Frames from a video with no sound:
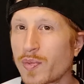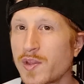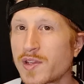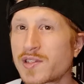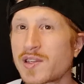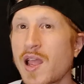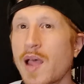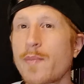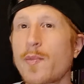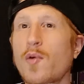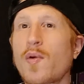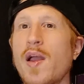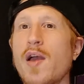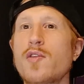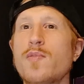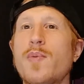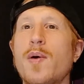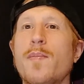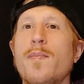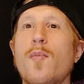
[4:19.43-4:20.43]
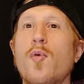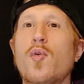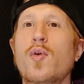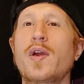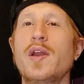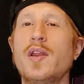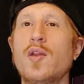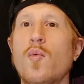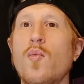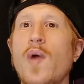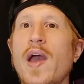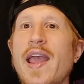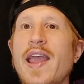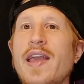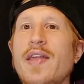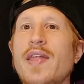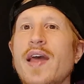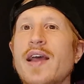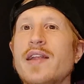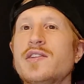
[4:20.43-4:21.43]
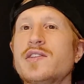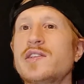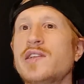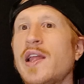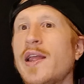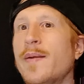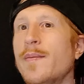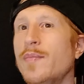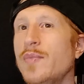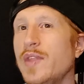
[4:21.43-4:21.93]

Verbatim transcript: this time around, but more in a way that's